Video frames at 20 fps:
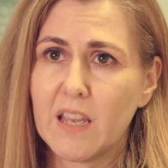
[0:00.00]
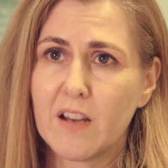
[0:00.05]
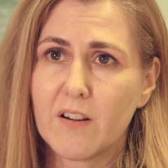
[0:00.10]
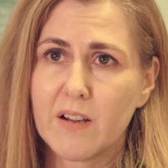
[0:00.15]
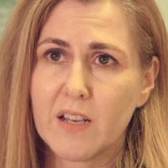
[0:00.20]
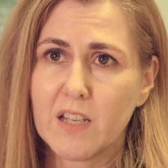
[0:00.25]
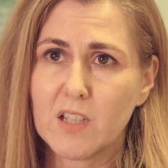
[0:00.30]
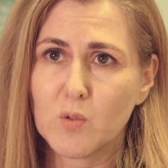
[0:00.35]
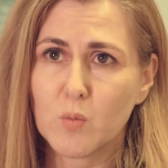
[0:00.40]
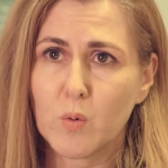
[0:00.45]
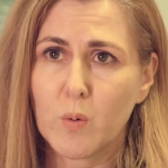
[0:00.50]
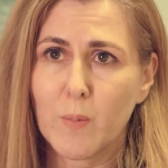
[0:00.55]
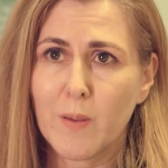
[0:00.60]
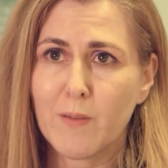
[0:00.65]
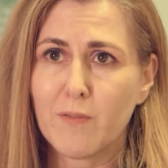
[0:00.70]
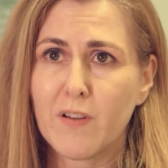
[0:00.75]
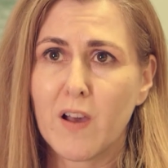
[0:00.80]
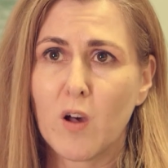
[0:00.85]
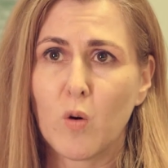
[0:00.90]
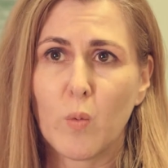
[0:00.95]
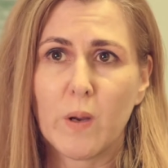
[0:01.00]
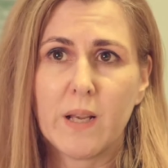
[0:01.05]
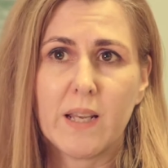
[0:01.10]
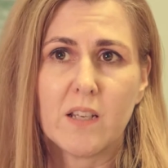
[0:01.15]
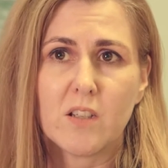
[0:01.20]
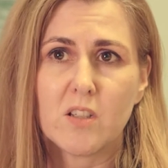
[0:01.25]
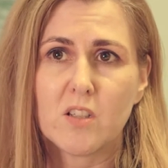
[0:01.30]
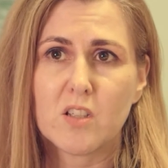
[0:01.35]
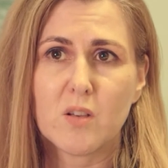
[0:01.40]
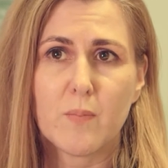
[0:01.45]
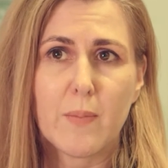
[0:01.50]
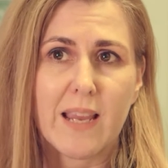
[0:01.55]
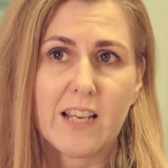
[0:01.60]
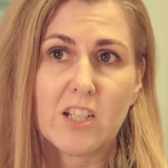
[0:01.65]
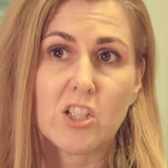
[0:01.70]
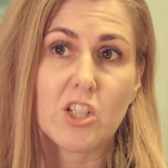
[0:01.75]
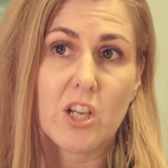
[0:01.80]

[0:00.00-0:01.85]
areas where we felt we needed to make